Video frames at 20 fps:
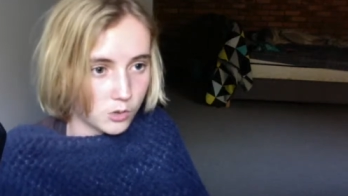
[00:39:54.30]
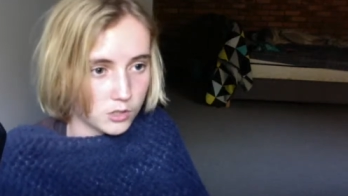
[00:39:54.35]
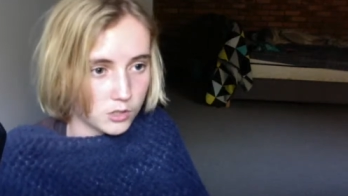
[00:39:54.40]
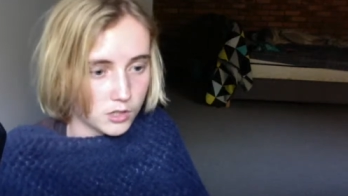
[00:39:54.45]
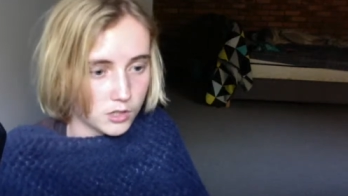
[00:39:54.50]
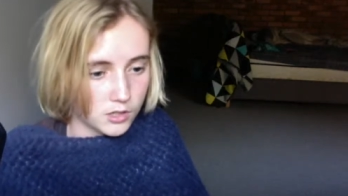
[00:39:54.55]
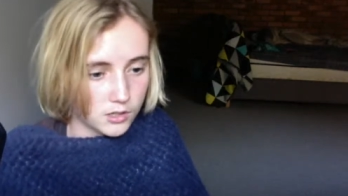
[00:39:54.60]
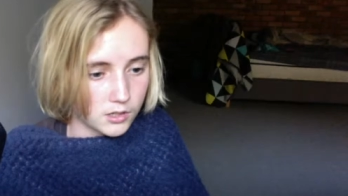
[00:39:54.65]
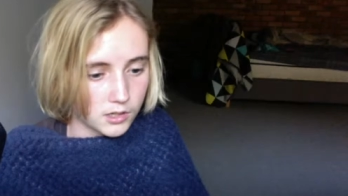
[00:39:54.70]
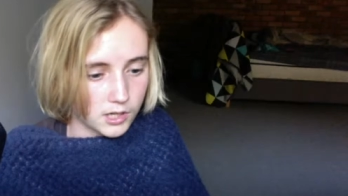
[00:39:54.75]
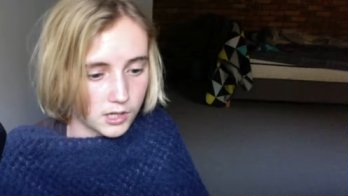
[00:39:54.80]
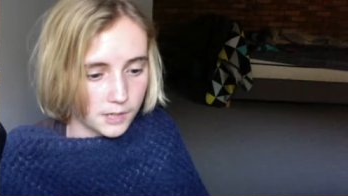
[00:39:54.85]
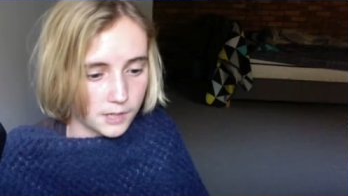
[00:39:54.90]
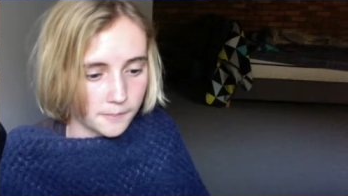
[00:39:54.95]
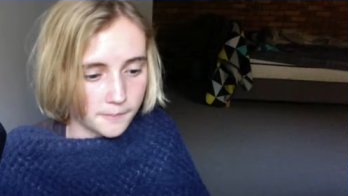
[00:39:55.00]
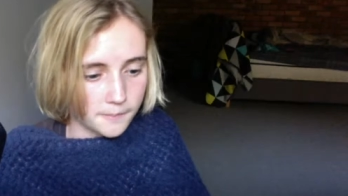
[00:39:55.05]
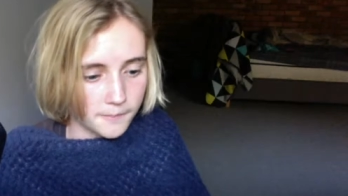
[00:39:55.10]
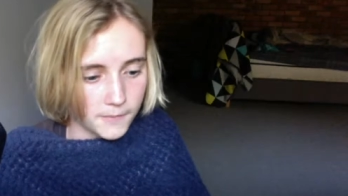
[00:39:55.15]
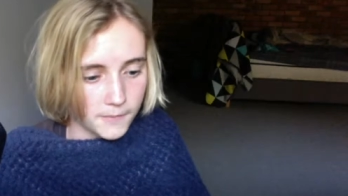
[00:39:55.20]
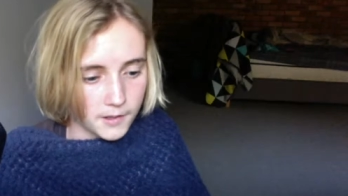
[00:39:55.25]
Yeah,
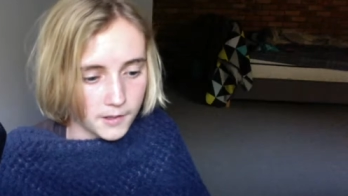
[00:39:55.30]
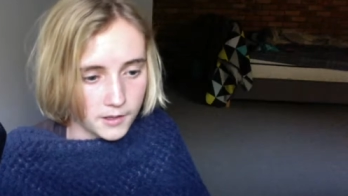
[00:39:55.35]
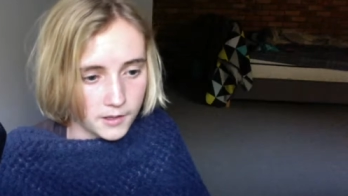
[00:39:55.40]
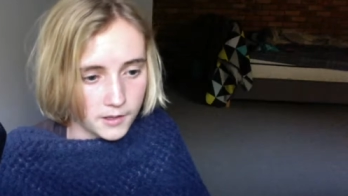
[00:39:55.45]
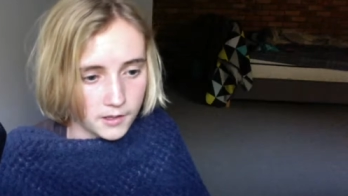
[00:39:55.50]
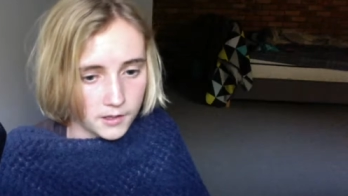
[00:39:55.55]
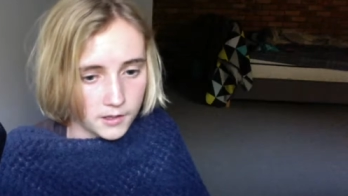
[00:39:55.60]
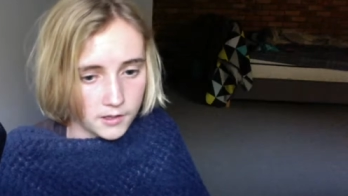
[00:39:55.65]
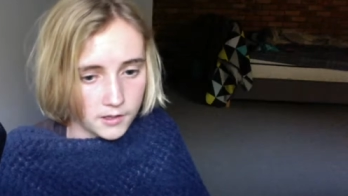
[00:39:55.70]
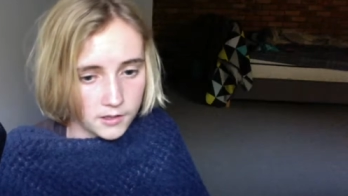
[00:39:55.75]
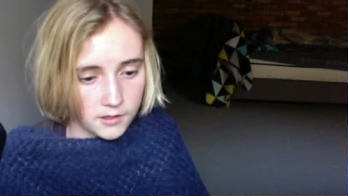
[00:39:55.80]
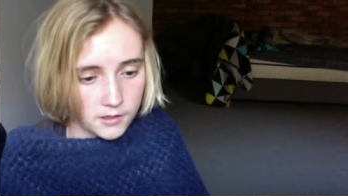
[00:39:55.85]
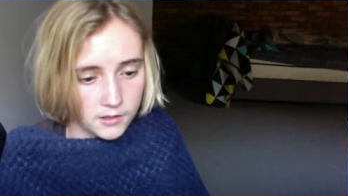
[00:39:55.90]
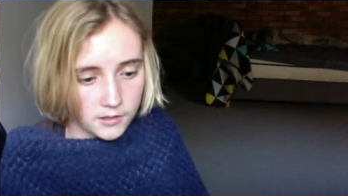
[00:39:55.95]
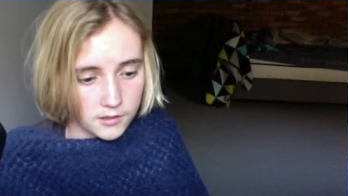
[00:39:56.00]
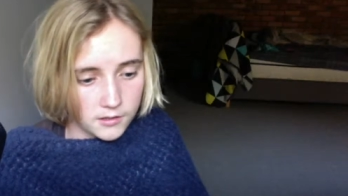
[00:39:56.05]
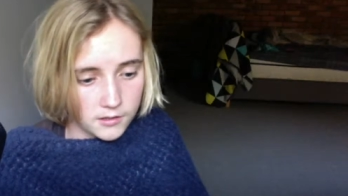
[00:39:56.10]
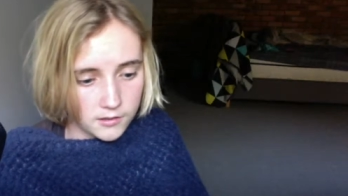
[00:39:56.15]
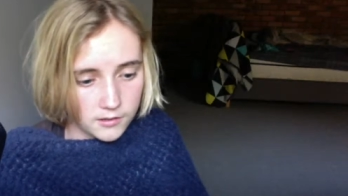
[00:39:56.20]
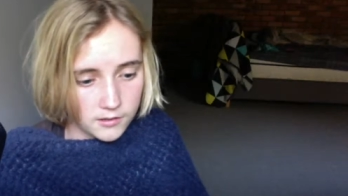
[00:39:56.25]

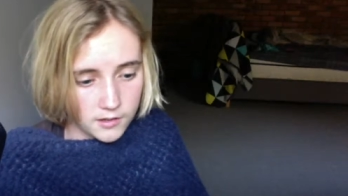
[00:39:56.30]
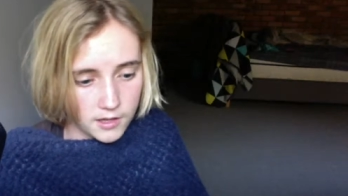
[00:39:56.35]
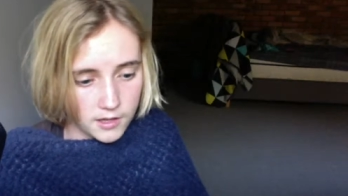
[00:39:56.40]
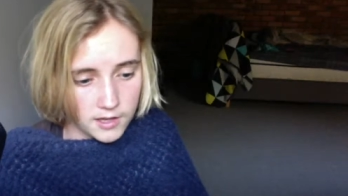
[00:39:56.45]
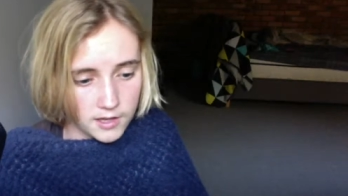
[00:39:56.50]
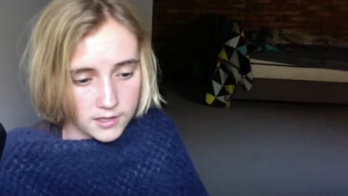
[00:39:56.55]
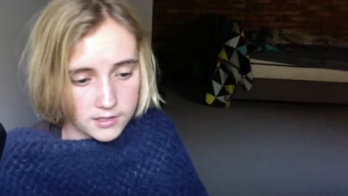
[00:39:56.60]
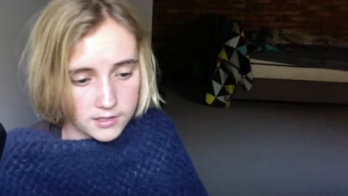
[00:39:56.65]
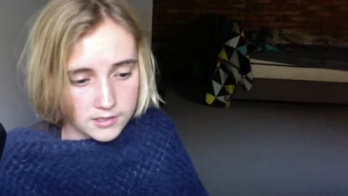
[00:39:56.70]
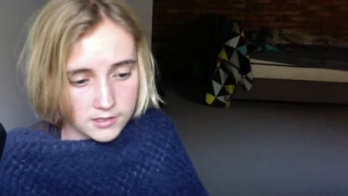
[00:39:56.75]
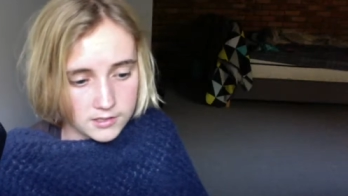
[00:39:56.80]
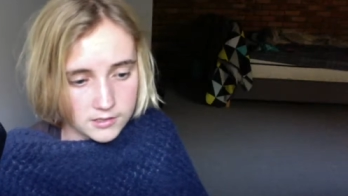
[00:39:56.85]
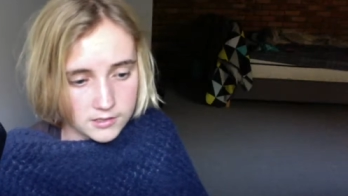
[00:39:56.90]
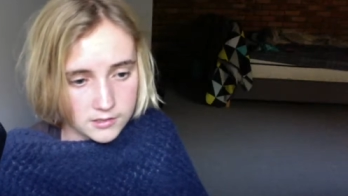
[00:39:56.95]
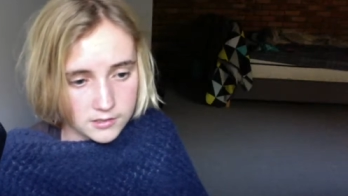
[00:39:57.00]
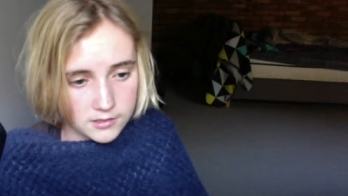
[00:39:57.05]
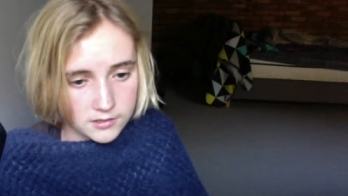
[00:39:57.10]
I've heard of that.